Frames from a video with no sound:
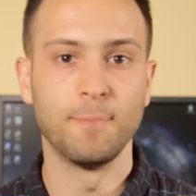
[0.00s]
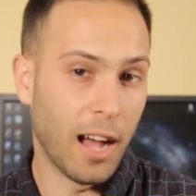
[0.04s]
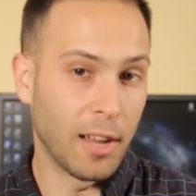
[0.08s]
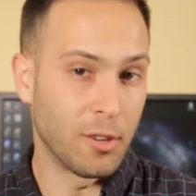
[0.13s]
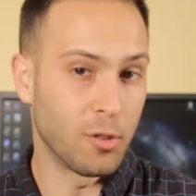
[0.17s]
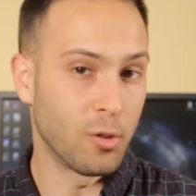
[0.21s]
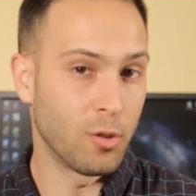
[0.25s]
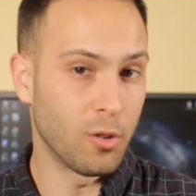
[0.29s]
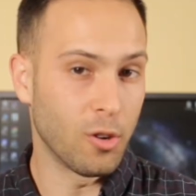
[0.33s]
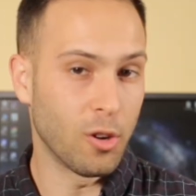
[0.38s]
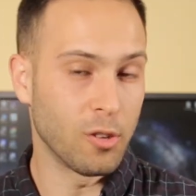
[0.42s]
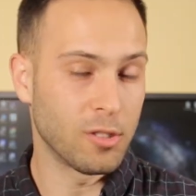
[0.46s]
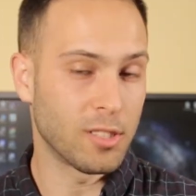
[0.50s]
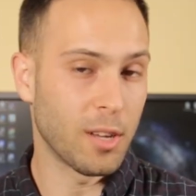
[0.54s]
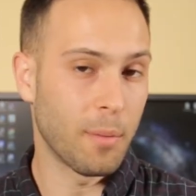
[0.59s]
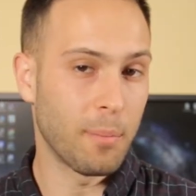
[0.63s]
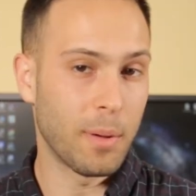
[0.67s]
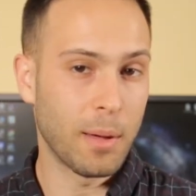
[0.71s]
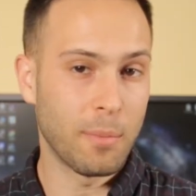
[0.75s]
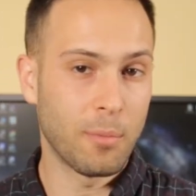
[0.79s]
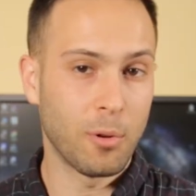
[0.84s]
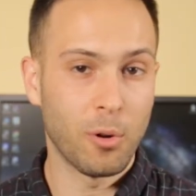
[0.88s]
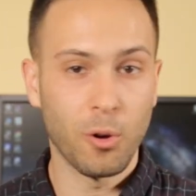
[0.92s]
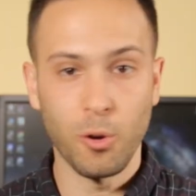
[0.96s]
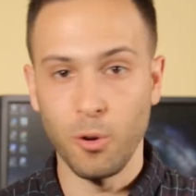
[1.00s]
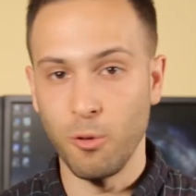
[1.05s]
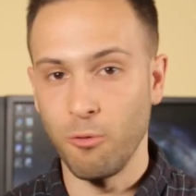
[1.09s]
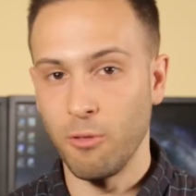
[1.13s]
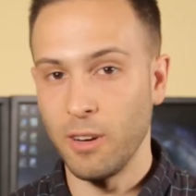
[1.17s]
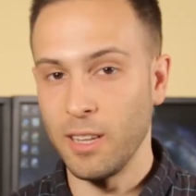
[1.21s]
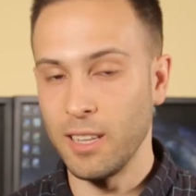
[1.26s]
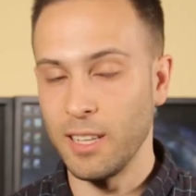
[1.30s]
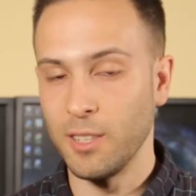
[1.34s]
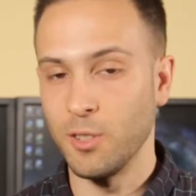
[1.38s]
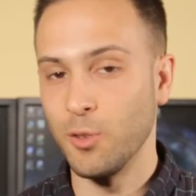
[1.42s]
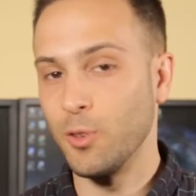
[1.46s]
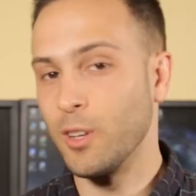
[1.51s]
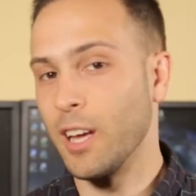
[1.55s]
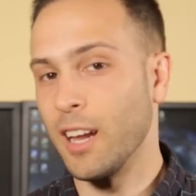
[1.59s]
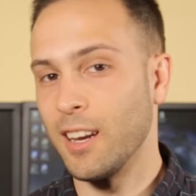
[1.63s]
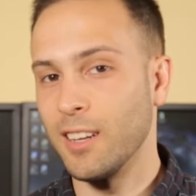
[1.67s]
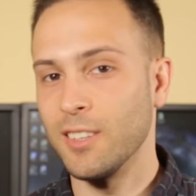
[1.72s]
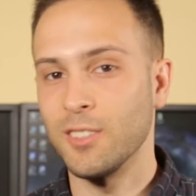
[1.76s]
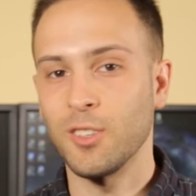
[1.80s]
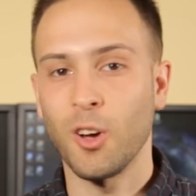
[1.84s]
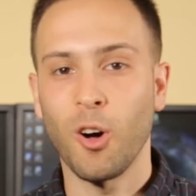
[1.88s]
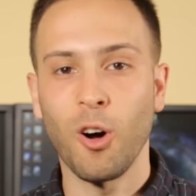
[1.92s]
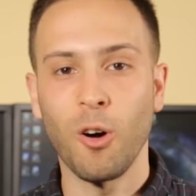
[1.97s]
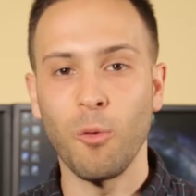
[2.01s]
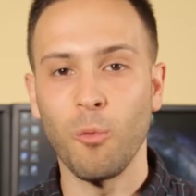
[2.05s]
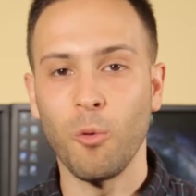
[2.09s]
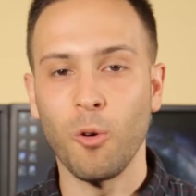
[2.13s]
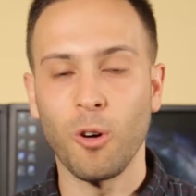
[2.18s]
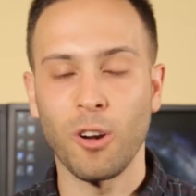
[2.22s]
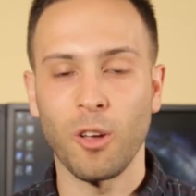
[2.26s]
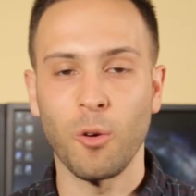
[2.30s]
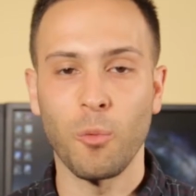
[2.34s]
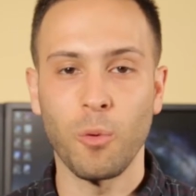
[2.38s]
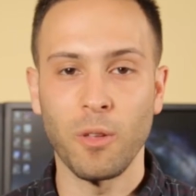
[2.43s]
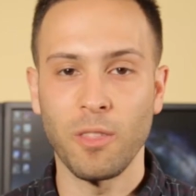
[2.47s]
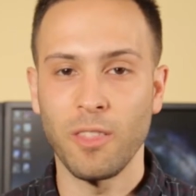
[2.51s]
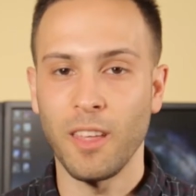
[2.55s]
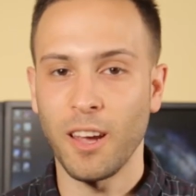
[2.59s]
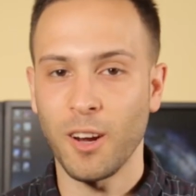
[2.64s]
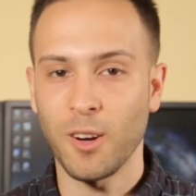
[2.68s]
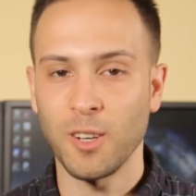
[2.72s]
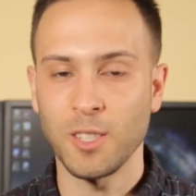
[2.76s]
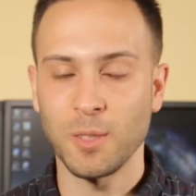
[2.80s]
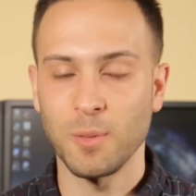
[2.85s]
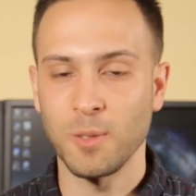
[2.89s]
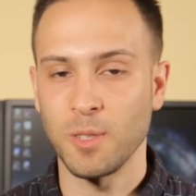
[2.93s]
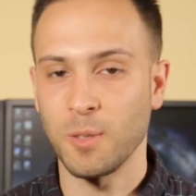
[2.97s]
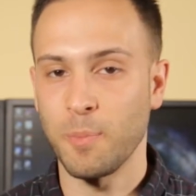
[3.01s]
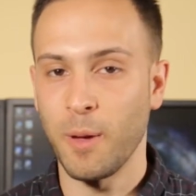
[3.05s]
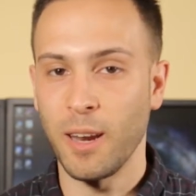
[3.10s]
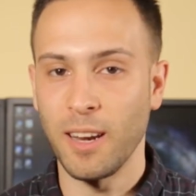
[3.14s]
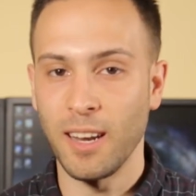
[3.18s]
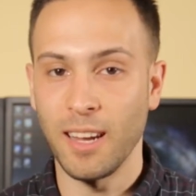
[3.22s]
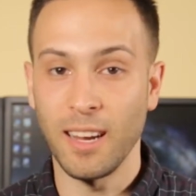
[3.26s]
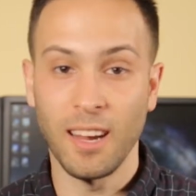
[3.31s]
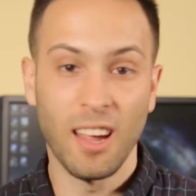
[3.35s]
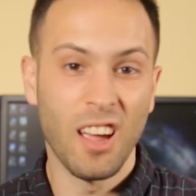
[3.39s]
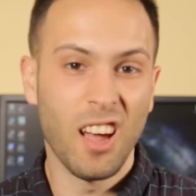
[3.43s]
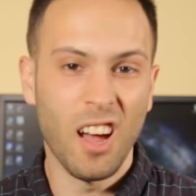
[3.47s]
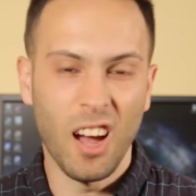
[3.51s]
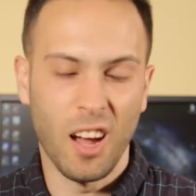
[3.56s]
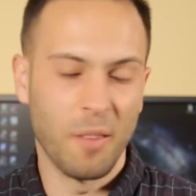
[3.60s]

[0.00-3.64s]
I do know some people who really do get into hot water with their Christmas spending.